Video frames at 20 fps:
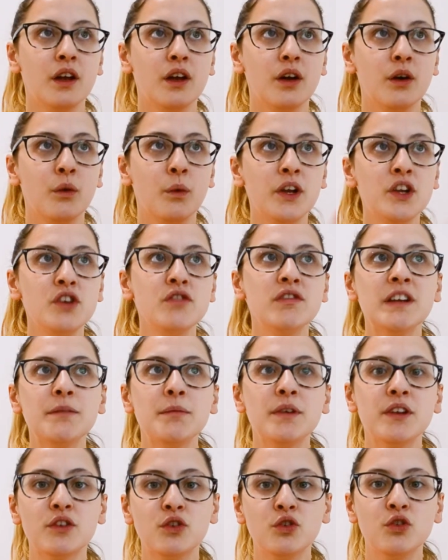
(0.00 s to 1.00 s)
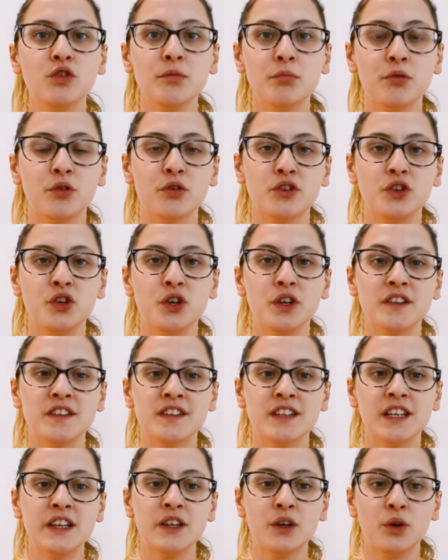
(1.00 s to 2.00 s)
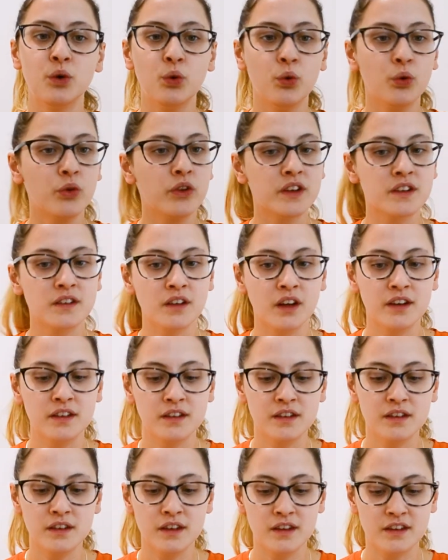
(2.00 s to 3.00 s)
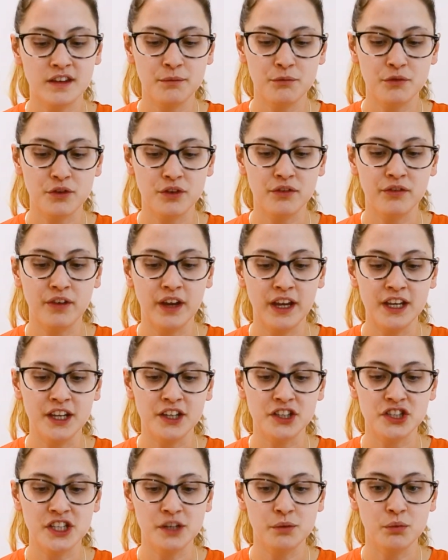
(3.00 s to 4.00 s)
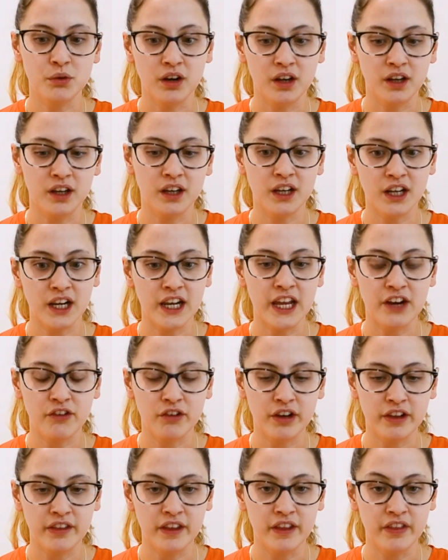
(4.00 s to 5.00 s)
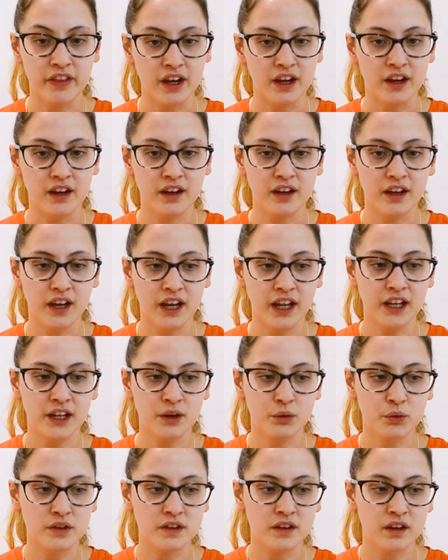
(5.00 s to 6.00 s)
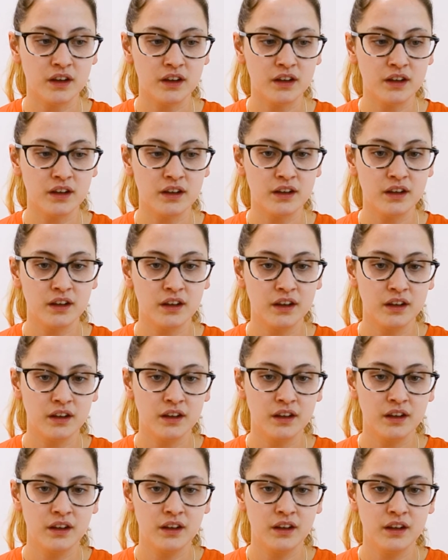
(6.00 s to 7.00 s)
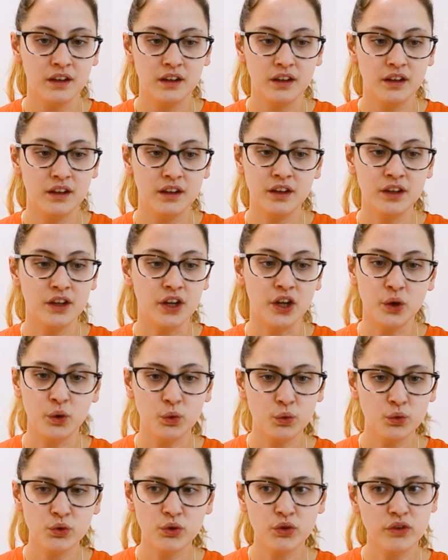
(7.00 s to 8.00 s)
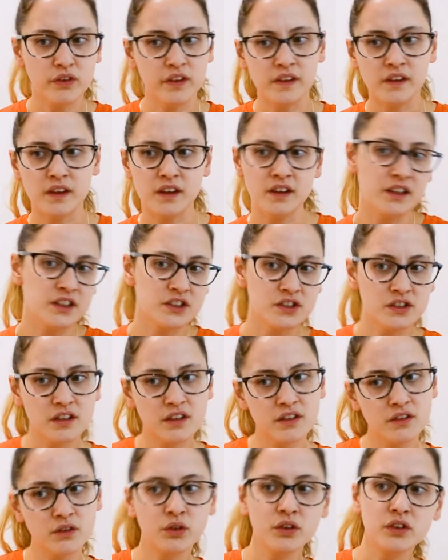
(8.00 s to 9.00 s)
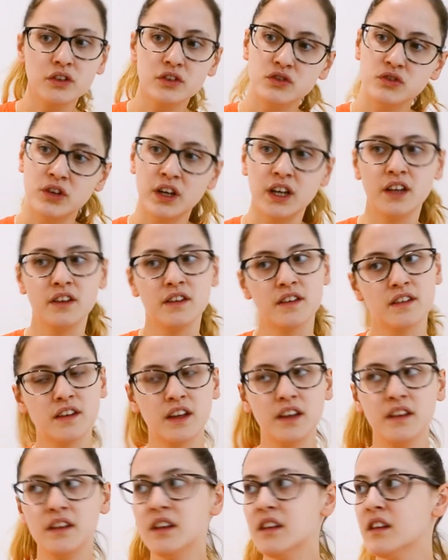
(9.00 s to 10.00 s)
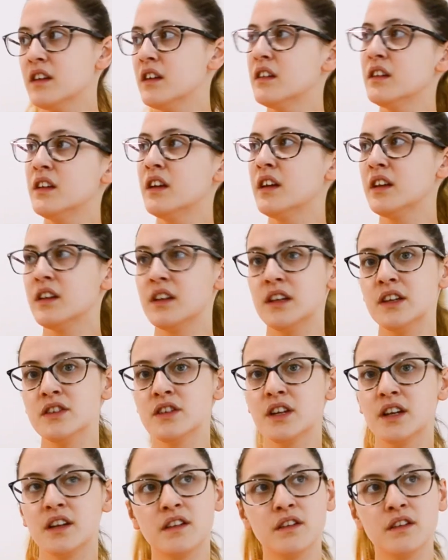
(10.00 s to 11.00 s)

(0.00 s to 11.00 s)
when you read my school reports, you can see that all the signs and the symptoms of ADHD were like glaringly there, and it was like, you know, all sorts of like, Leisha doesn't concentrate and this, that and the other, and like Leisha has